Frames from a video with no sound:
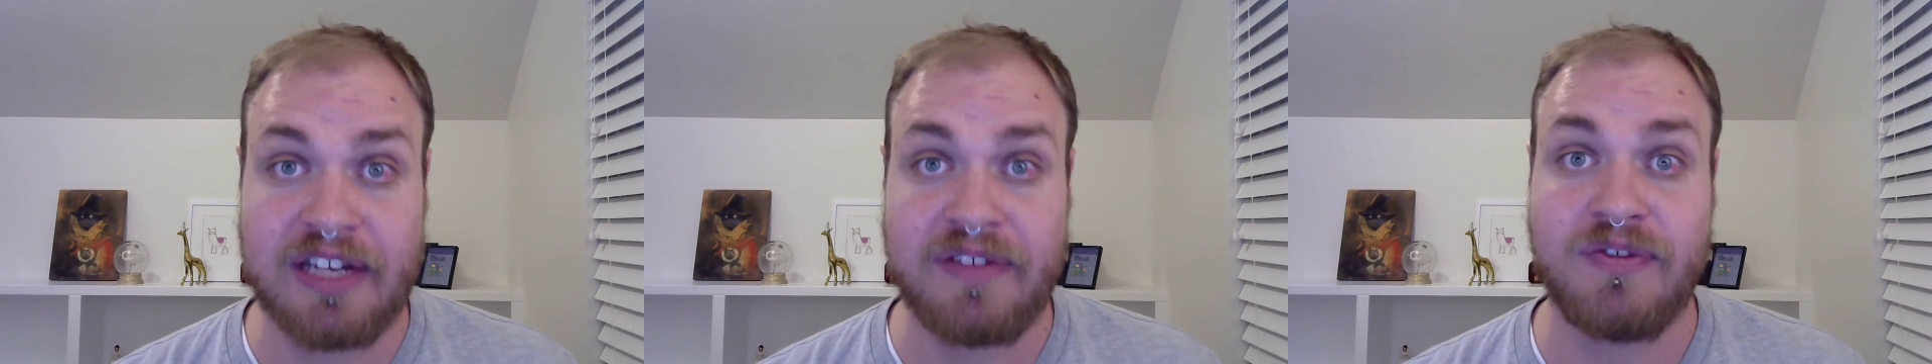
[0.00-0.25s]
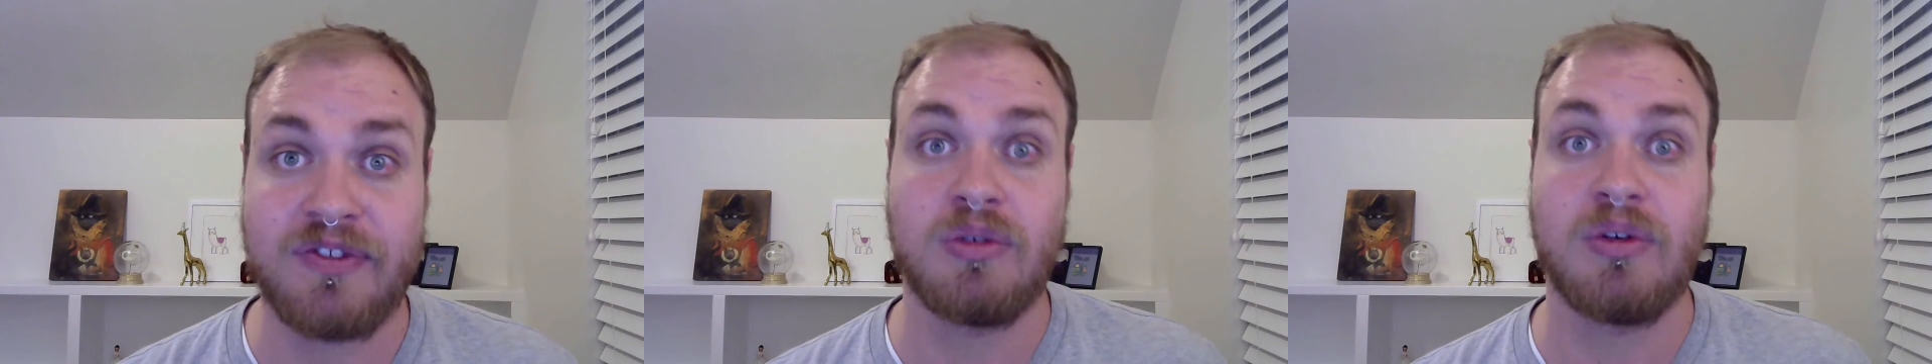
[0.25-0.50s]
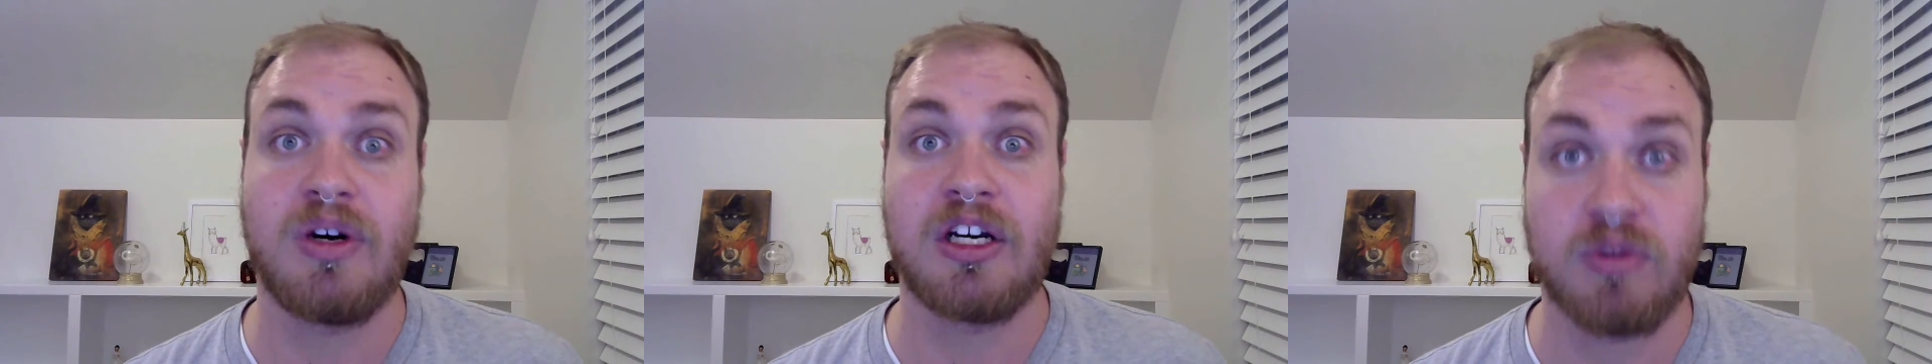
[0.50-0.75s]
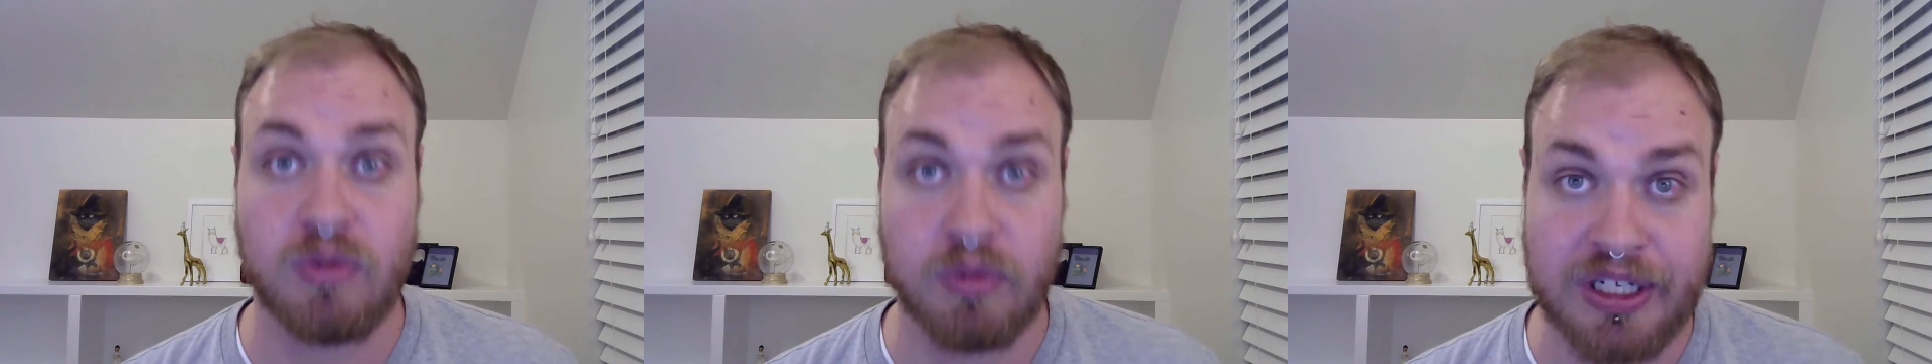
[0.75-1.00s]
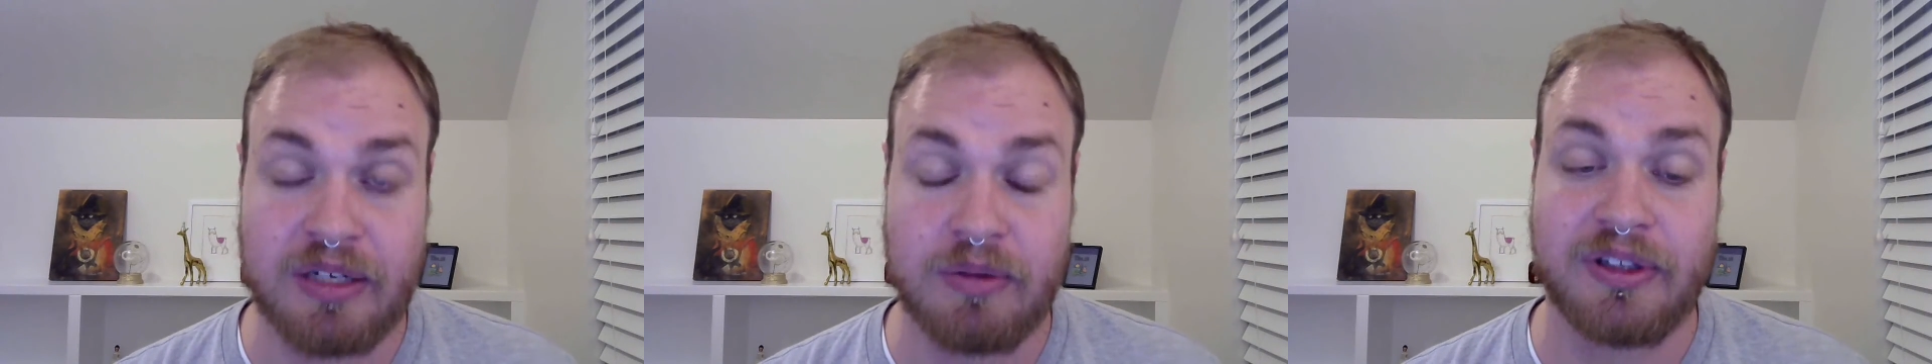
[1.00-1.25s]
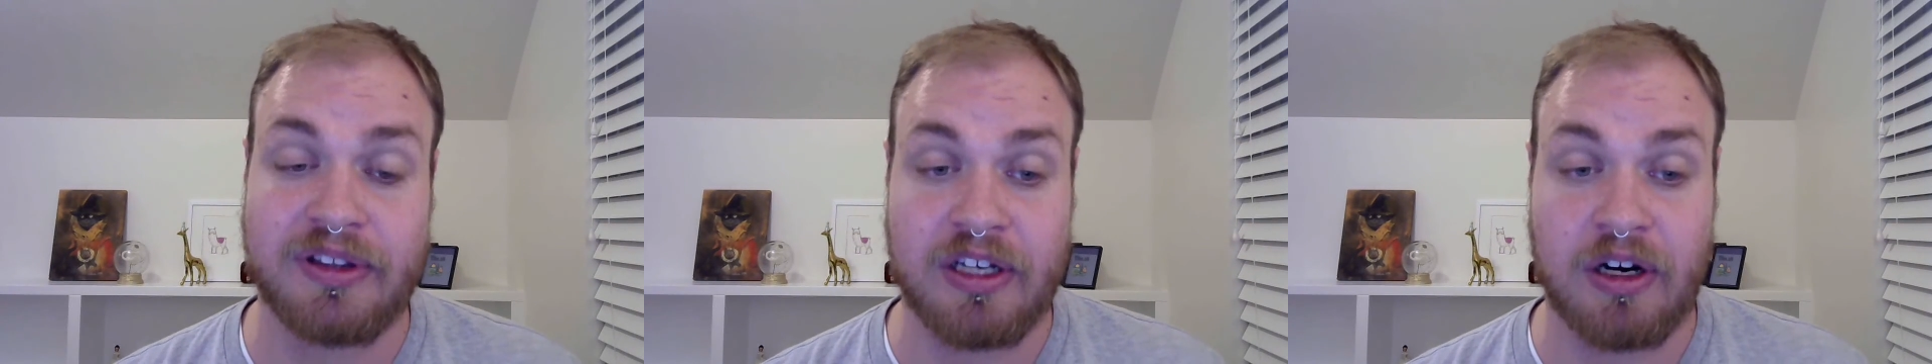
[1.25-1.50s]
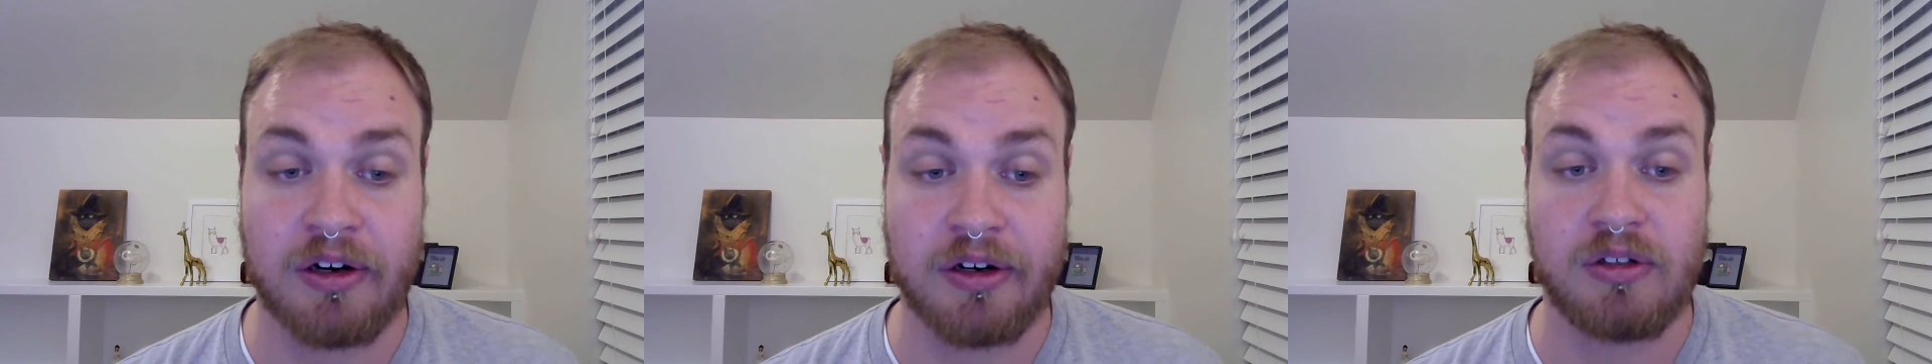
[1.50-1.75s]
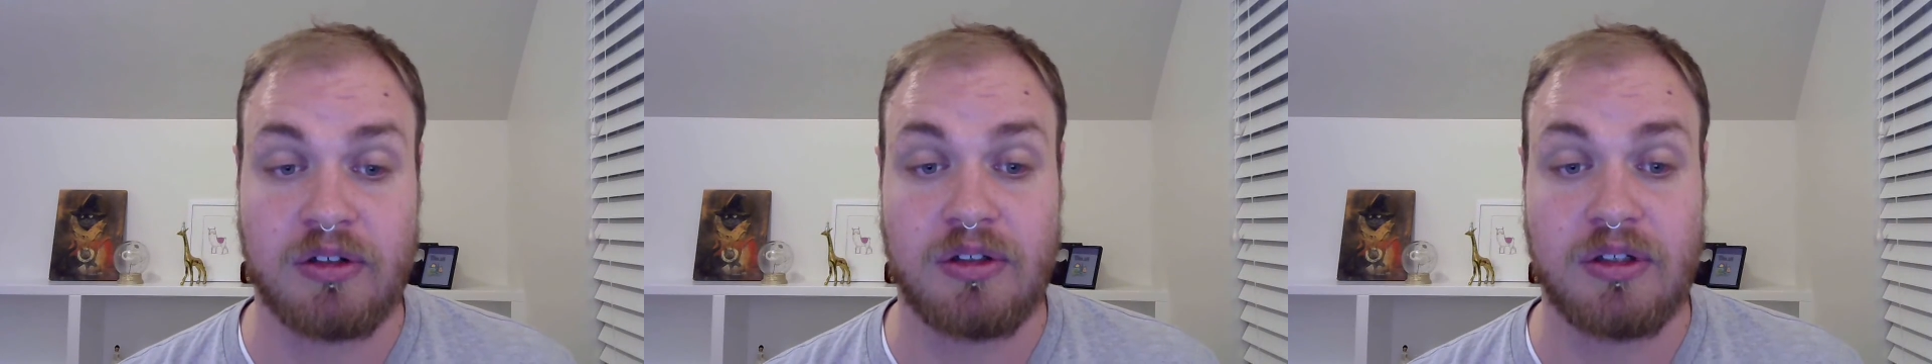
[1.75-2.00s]
if you agree with the
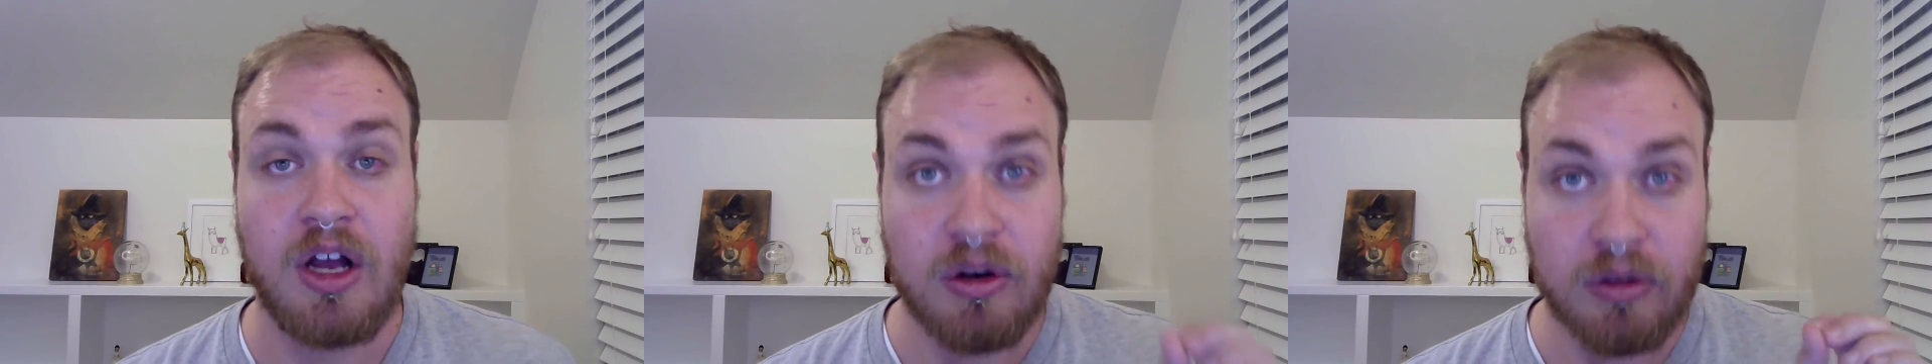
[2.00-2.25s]
article.